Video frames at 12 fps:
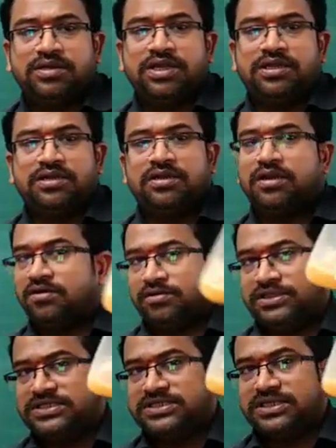Okay,
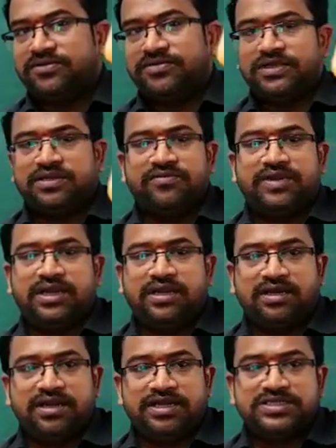now it's giving the
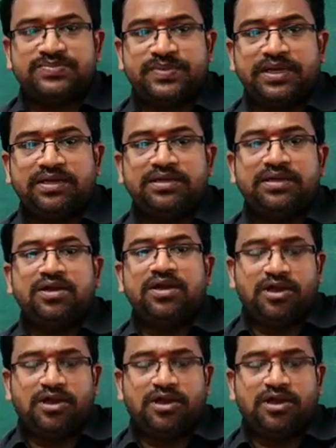very nice smell.